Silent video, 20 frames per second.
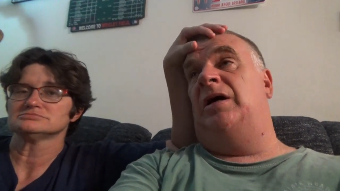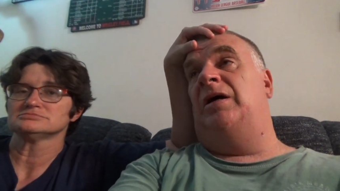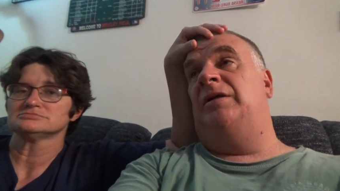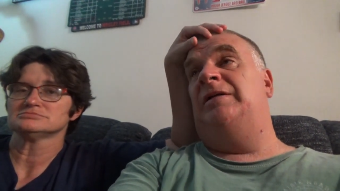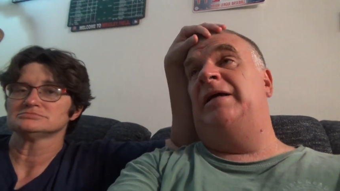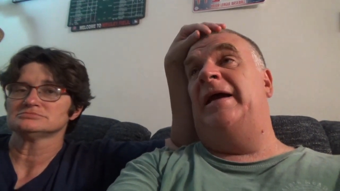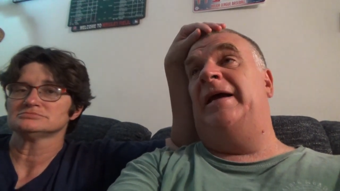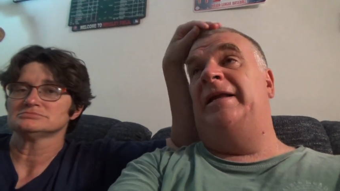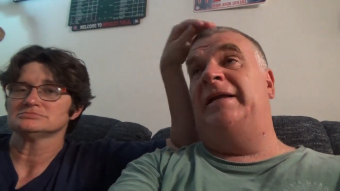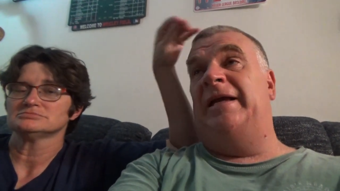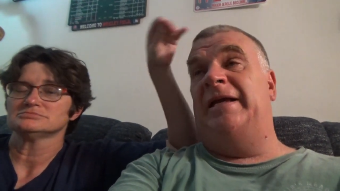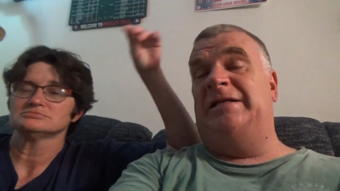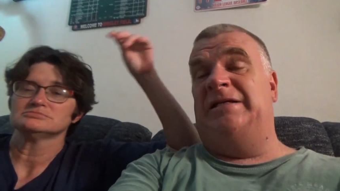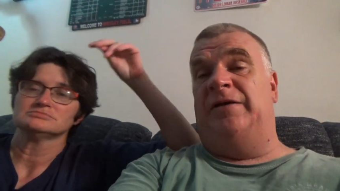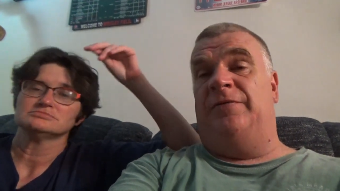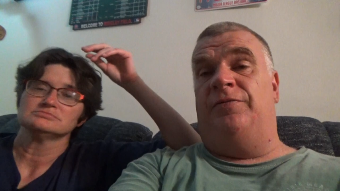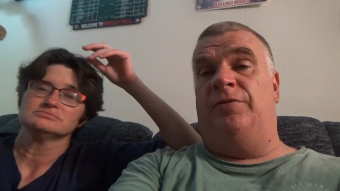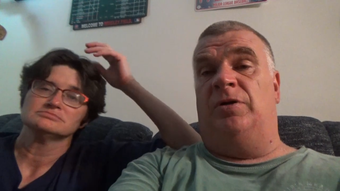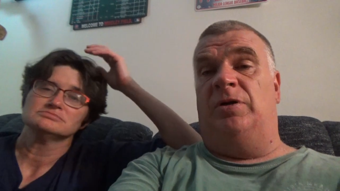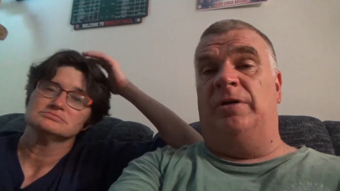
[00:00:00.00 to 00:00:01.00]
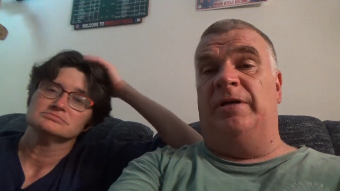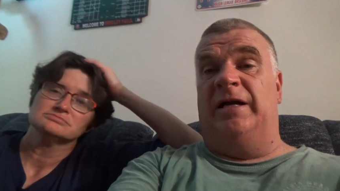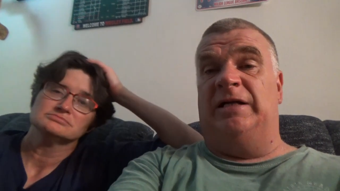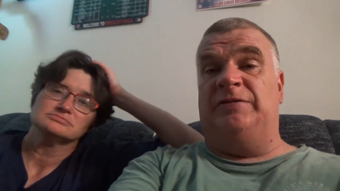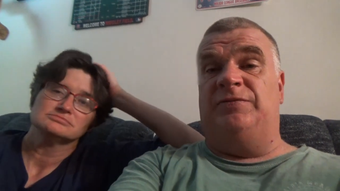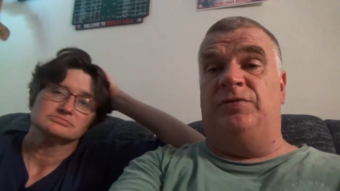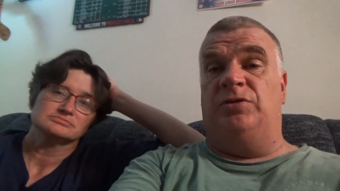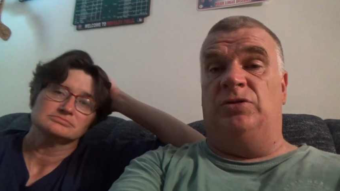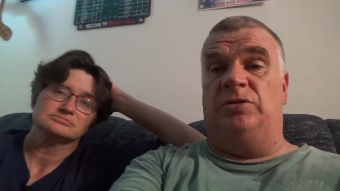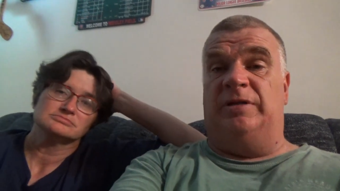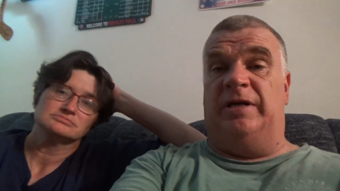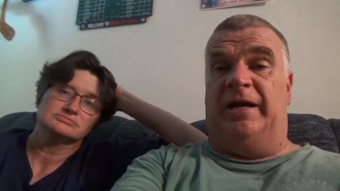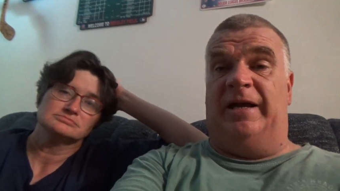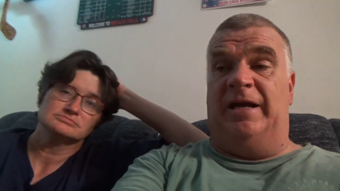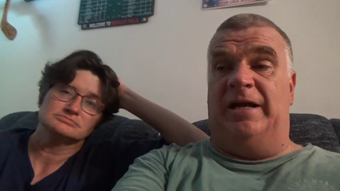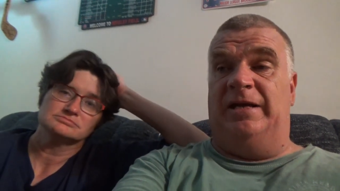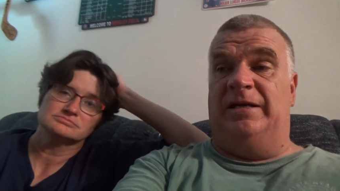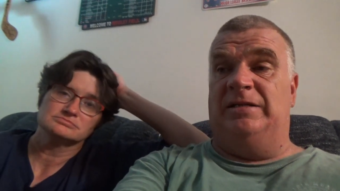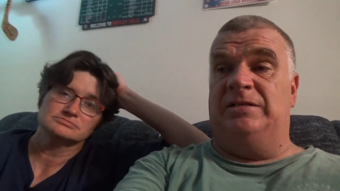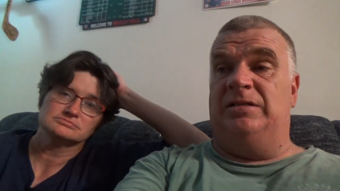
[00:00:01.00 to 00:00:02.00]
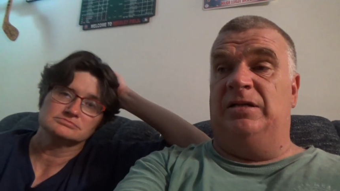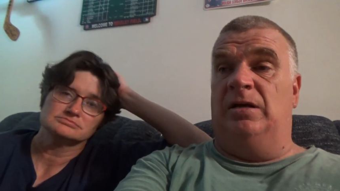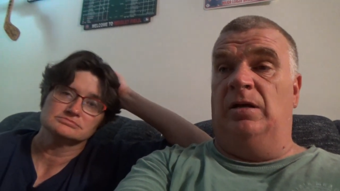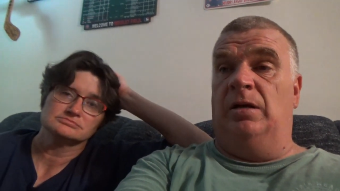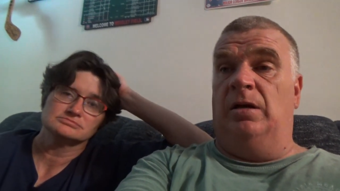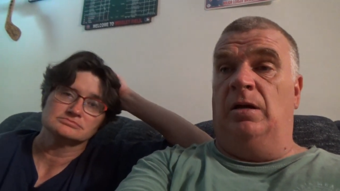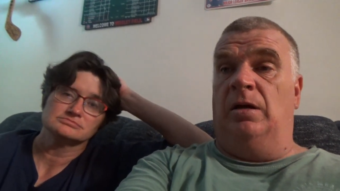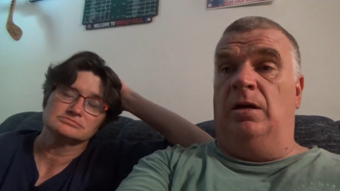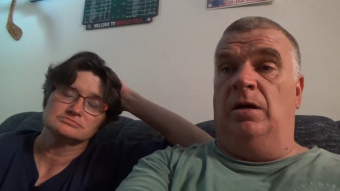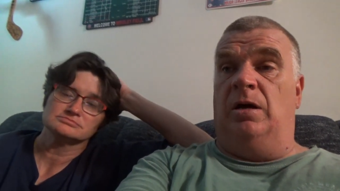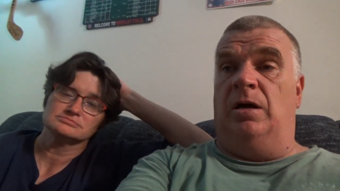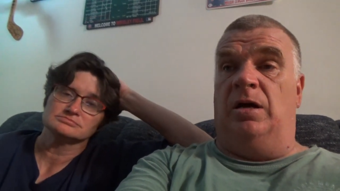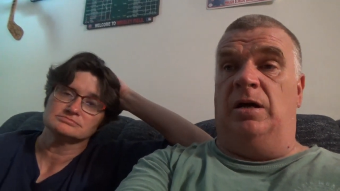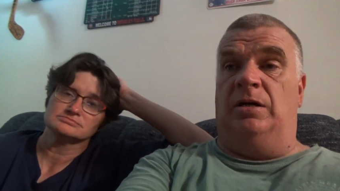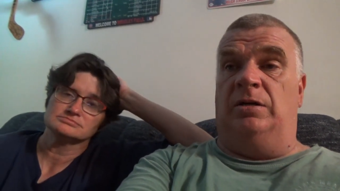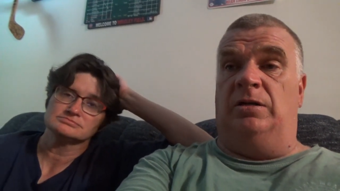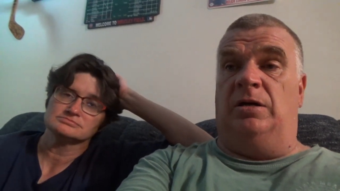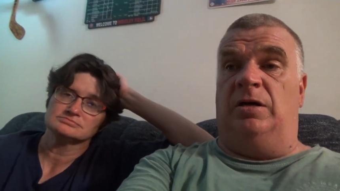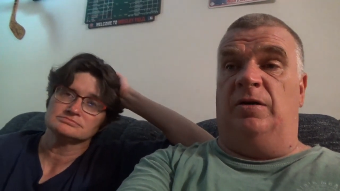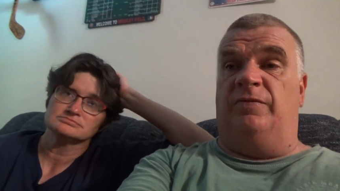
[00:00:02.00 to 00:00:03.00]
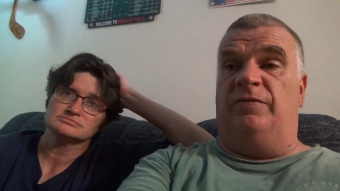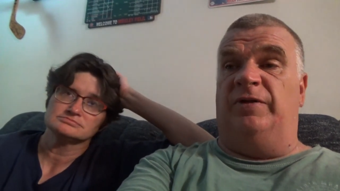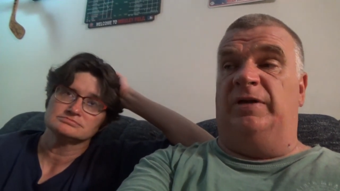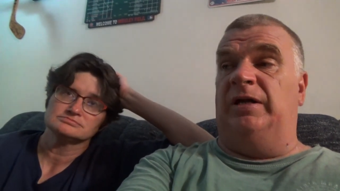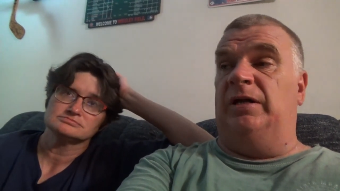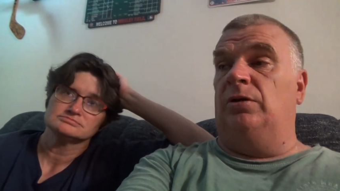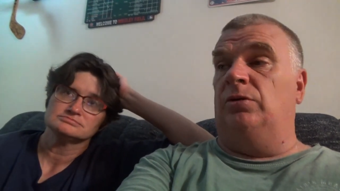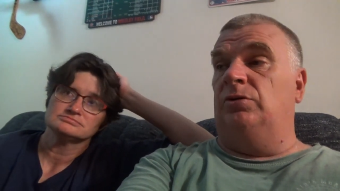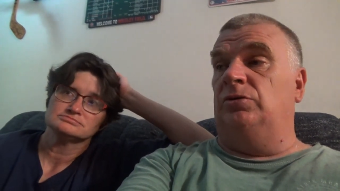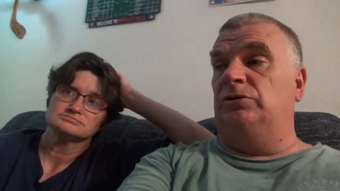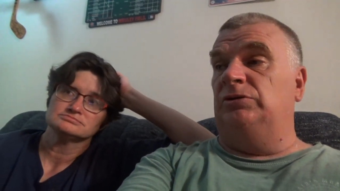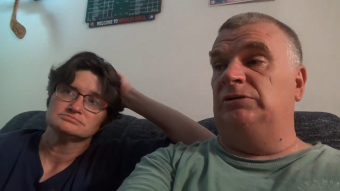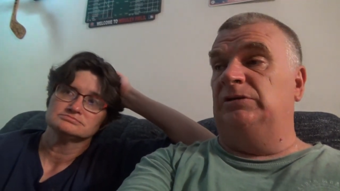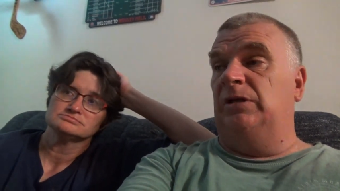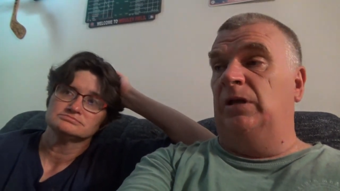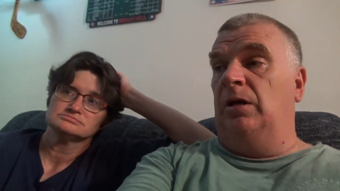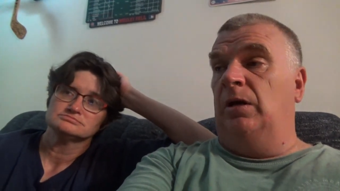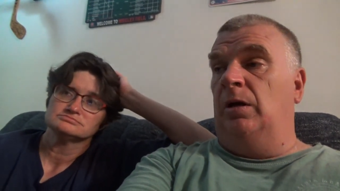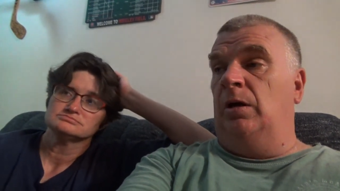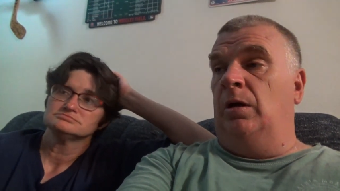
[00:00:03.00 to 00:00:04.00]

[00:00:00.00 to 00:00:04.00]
Speaker 1: uh, take it easy for the next few days on our videos.